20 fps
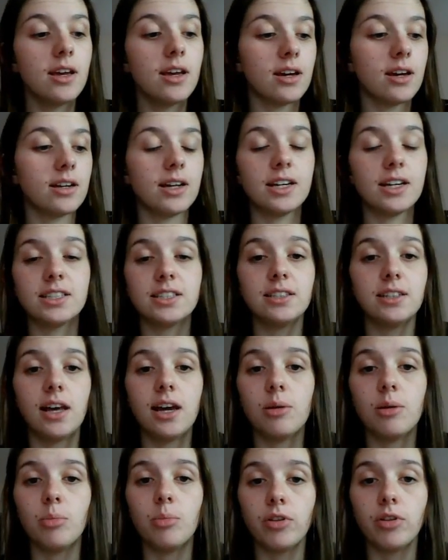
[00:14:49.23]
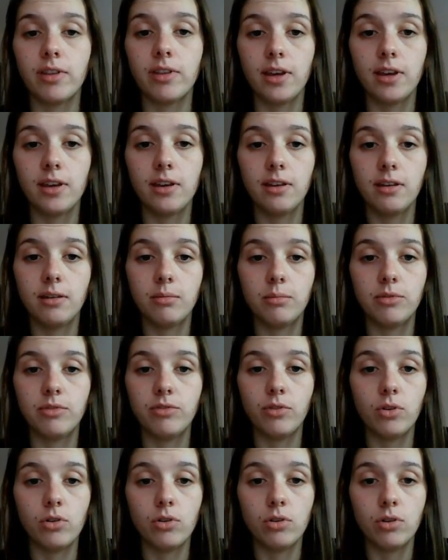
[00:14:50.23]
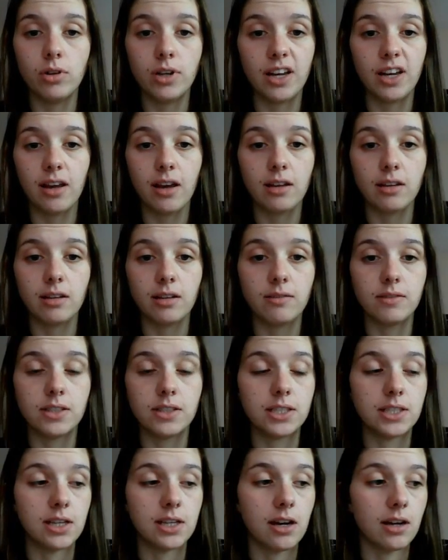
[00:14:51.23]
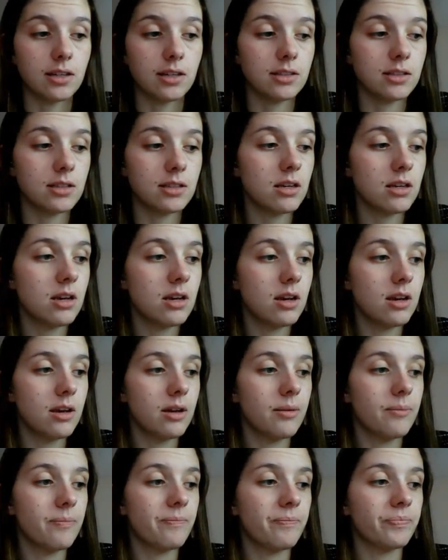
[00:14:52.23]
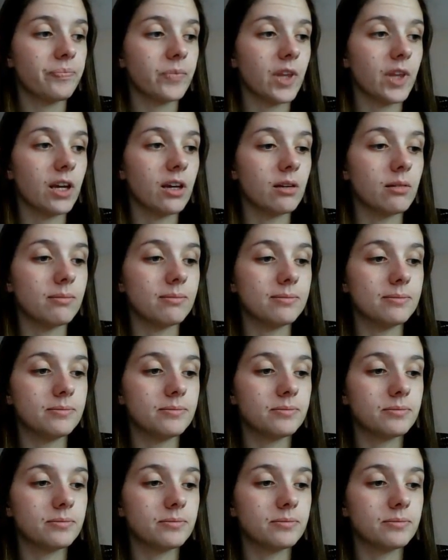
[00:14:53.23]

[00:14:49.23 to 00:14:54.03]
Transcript: and I didn't like Bothy before, like any of the designs, but